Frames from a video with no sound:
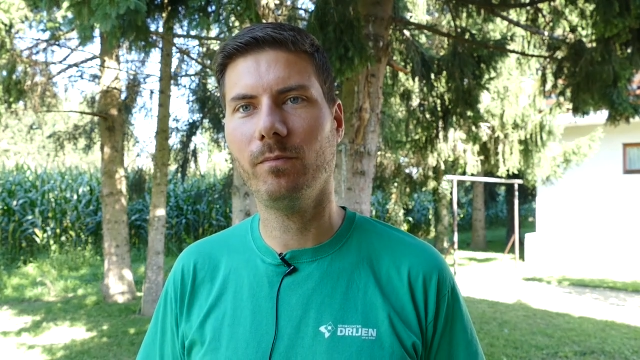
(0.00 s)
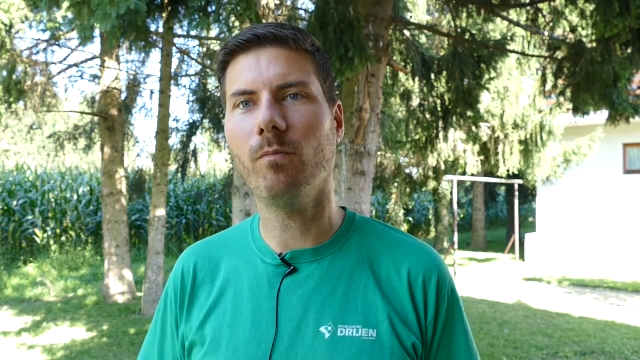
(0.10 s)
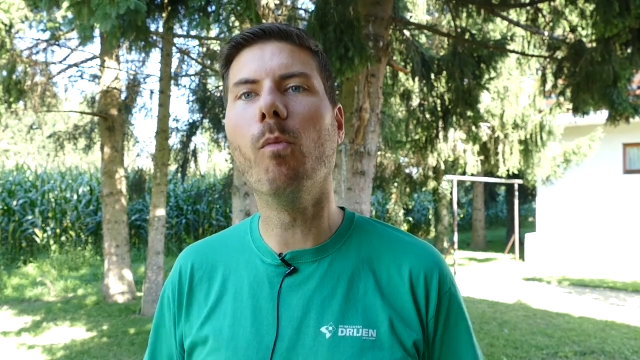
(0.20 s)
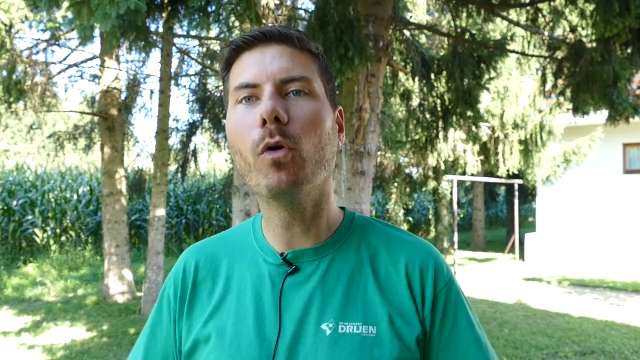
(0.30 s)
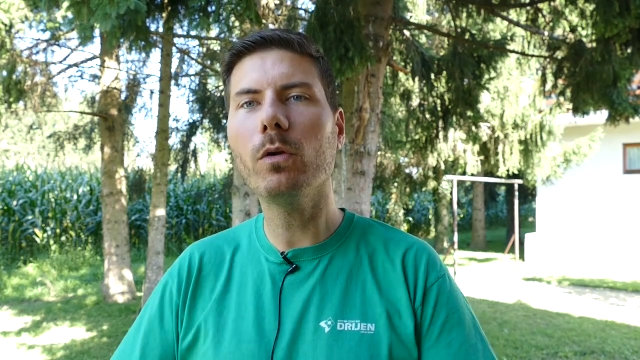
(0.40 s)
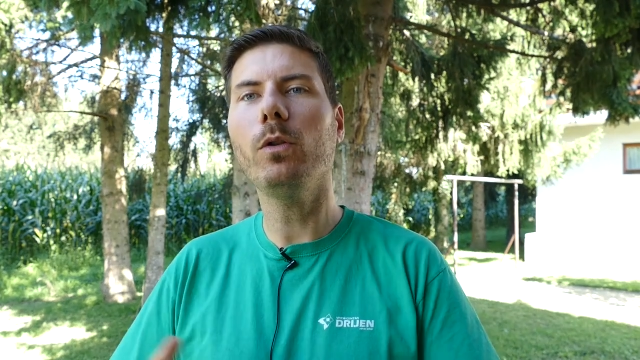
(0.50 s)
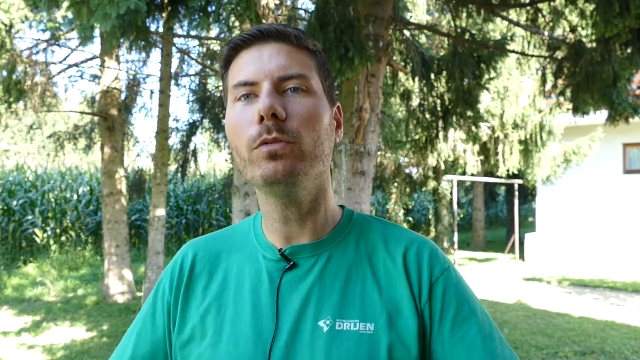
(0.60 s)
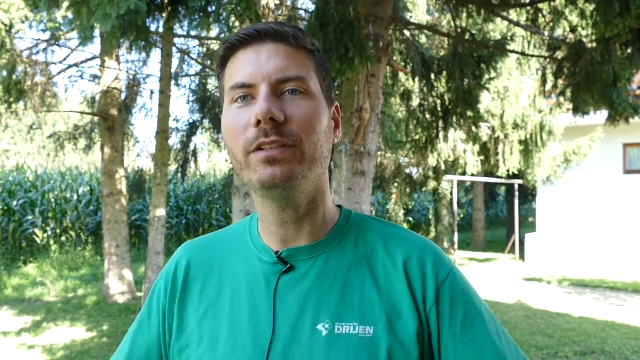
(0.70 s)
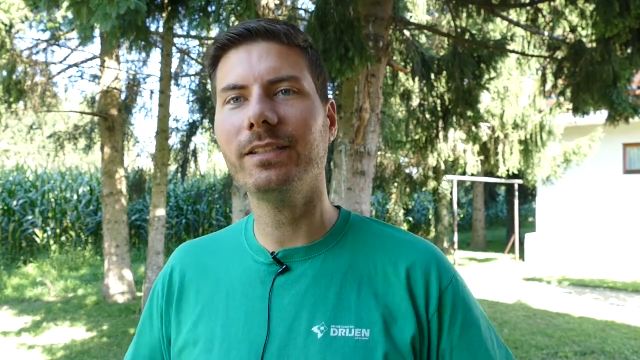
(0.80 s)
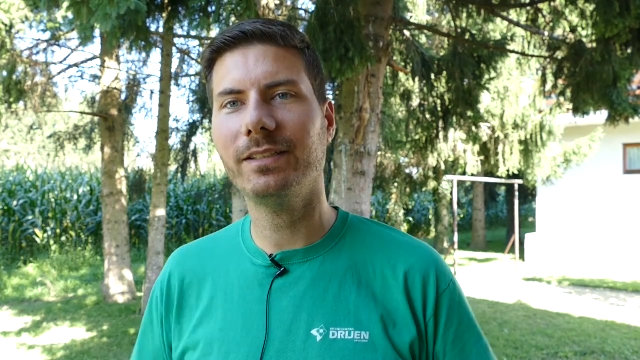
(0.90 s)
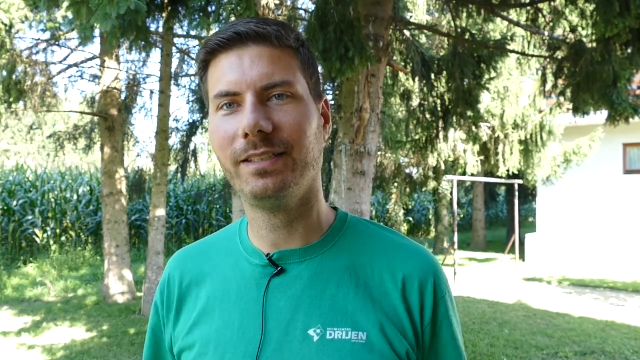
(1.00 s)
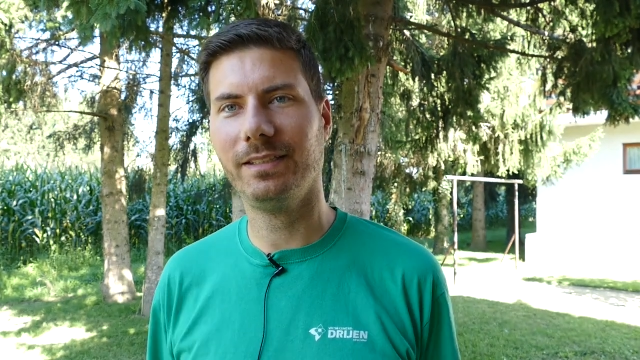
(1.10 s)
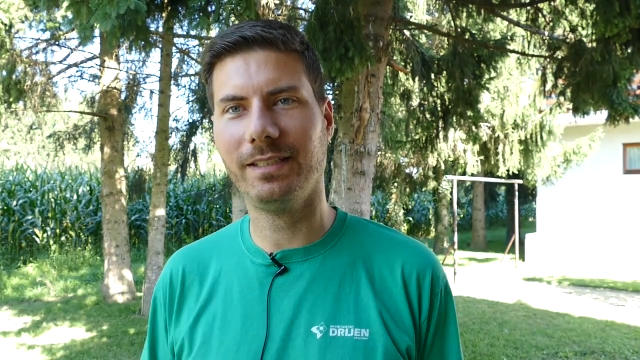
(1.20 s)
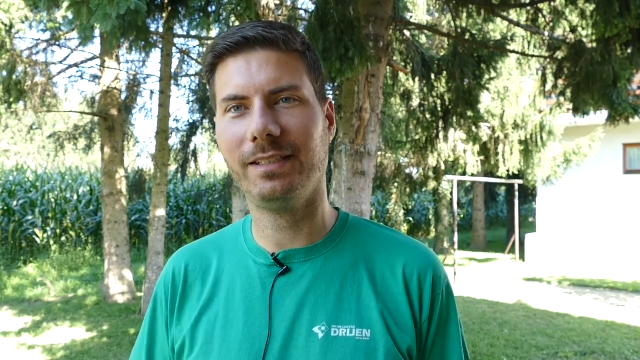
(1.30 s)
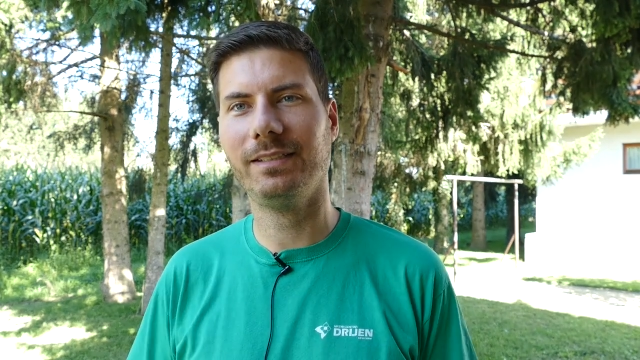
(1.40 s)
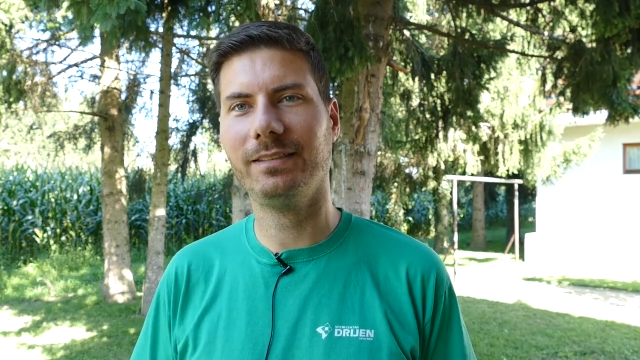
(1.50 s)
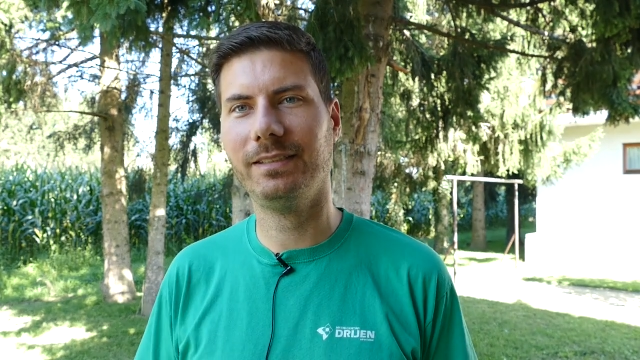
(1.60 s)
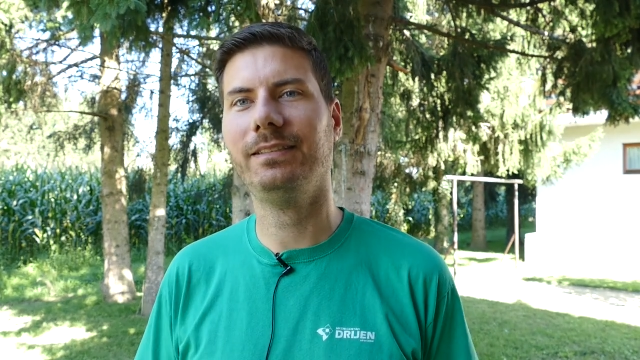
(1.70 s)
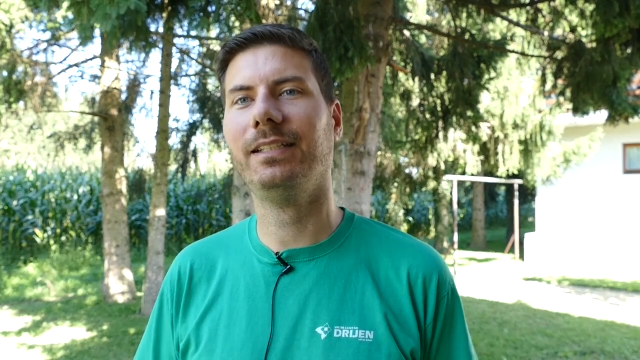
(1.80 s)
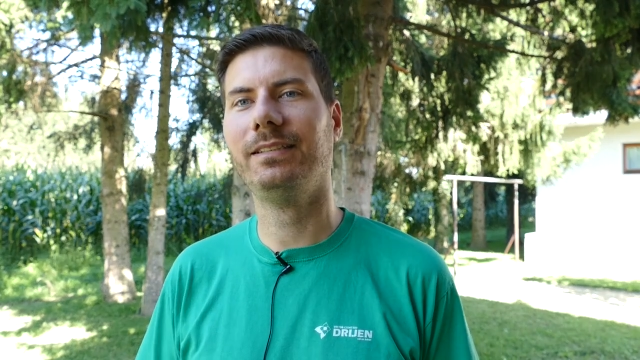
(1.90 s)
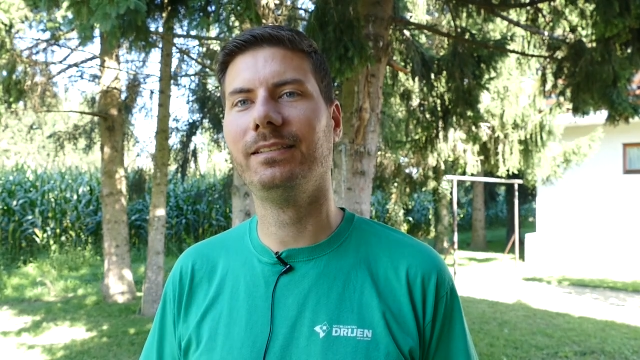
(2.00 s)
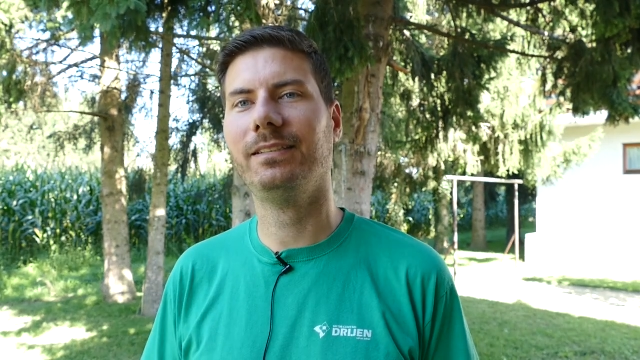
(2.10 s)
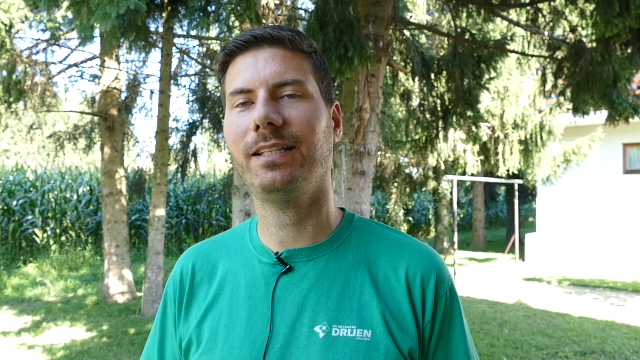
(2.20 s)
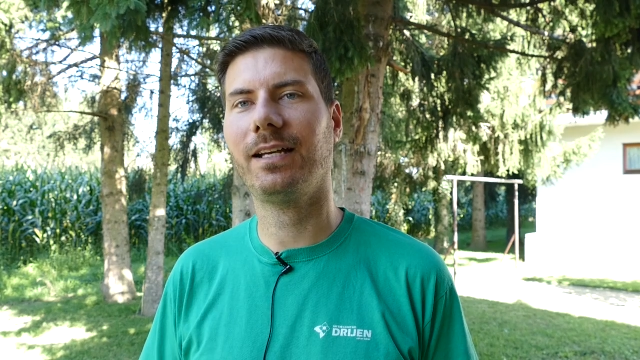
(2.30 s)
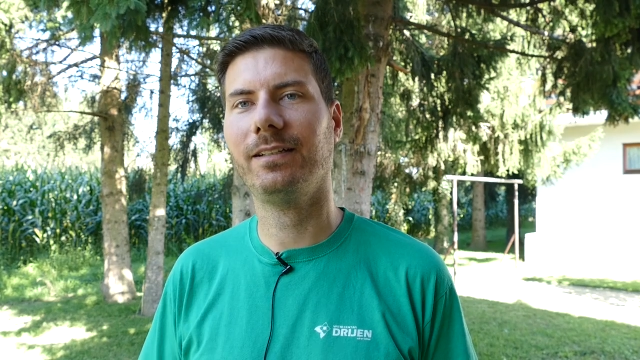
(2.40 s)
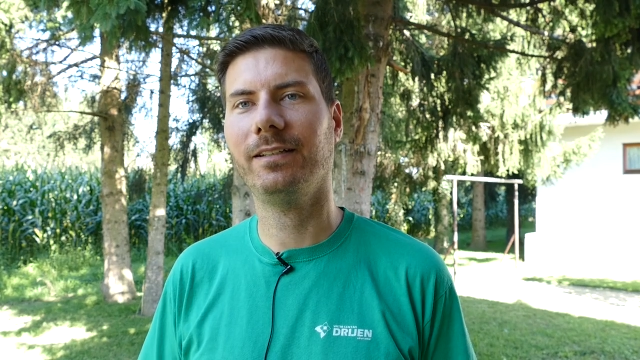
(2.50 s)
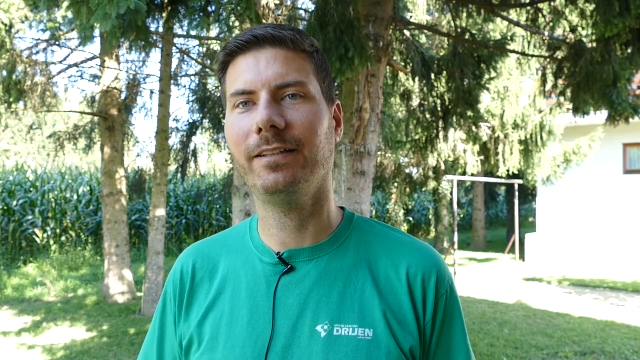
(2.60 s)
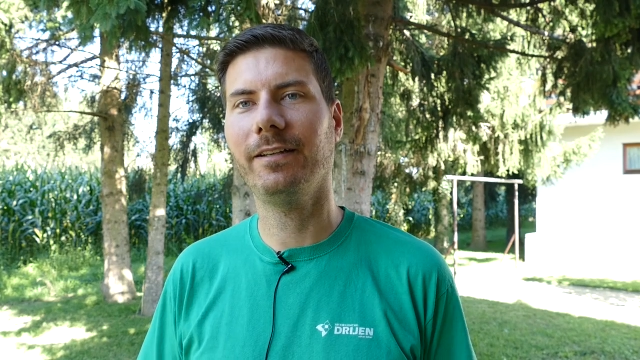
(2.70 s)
more looting that it's done,